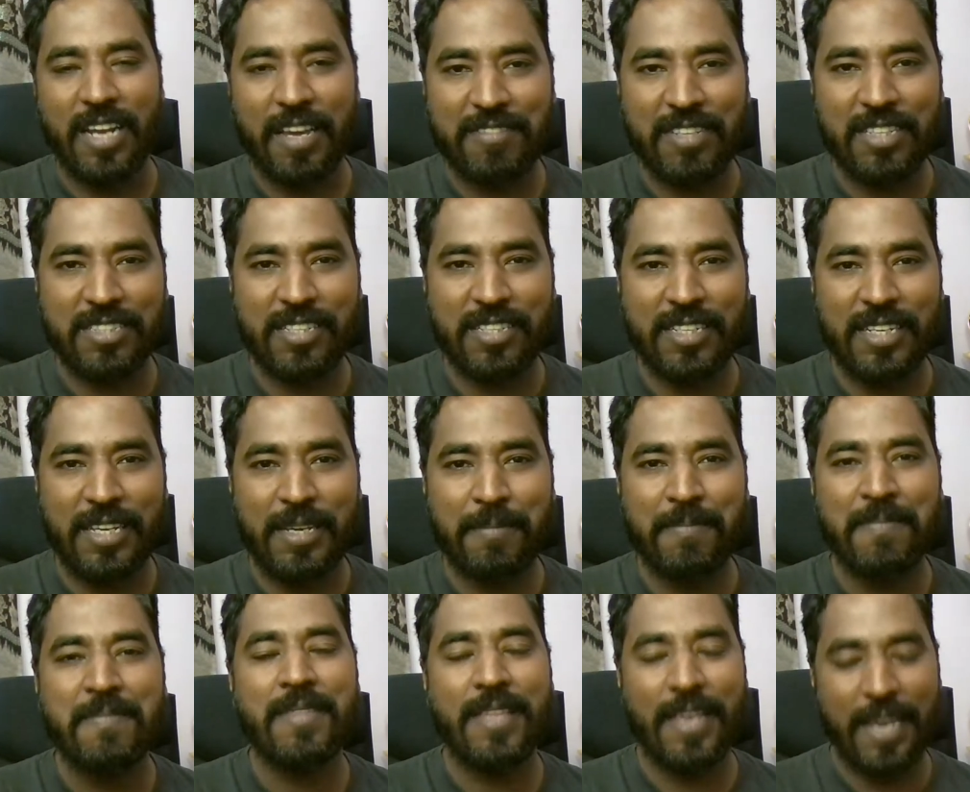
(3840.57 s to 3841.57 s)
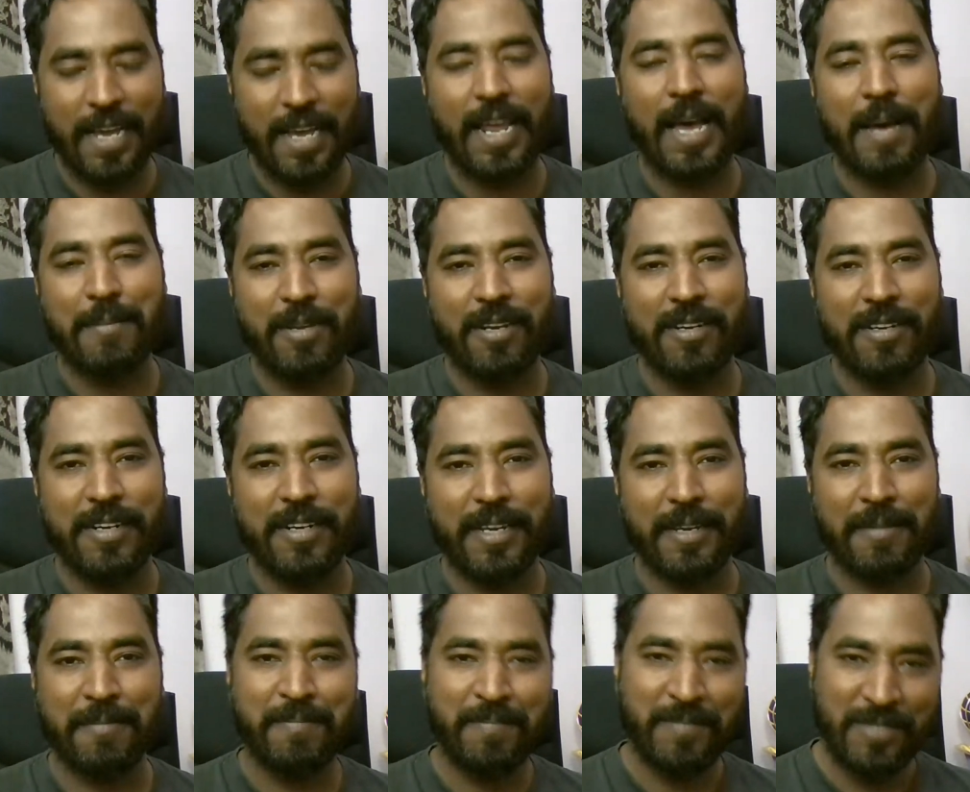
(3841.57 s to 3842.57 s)
live session, team, and happy
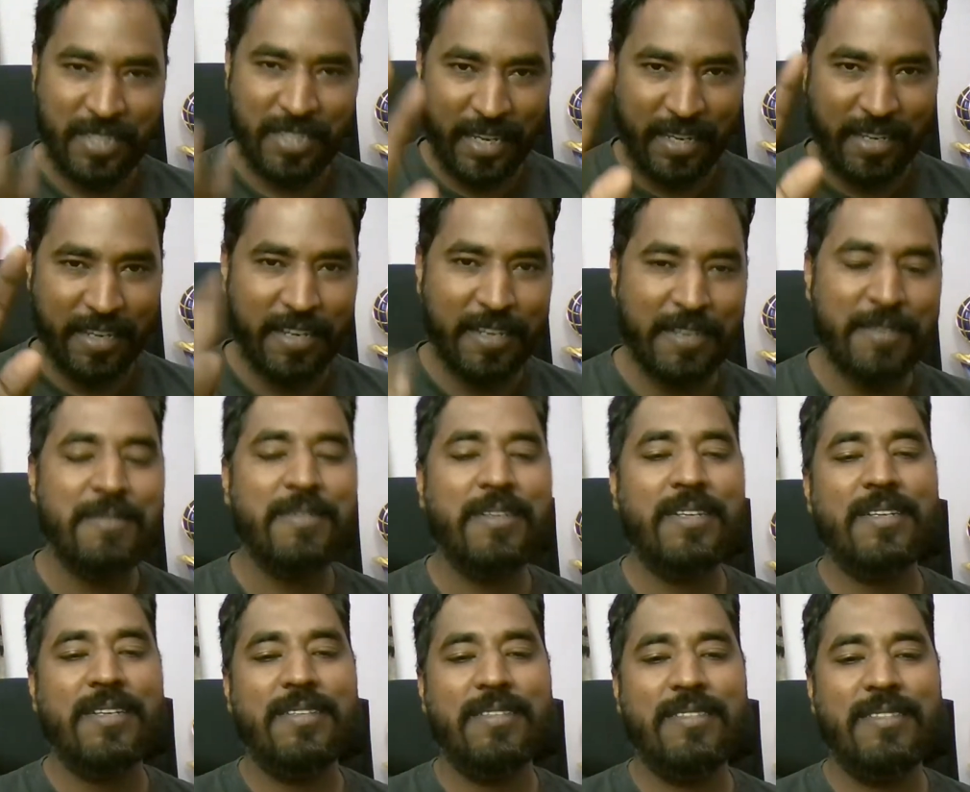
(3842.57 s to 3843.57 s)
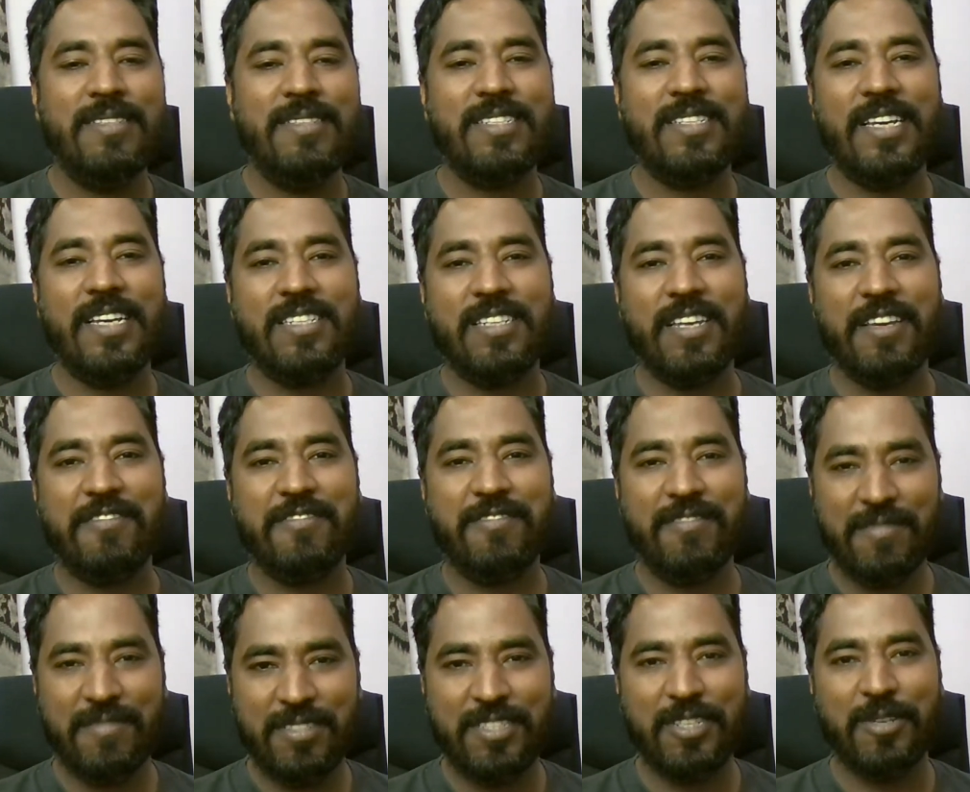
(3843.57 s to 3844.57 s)
learning. Take care, stay safe.
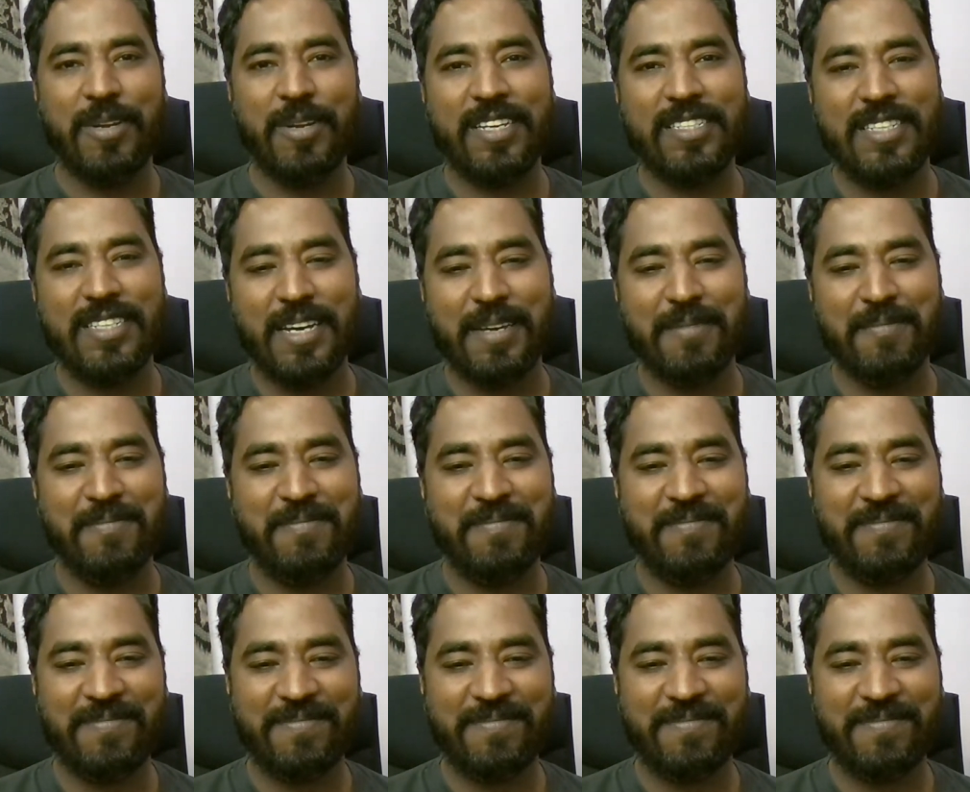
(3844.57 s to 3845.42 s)
See you next time.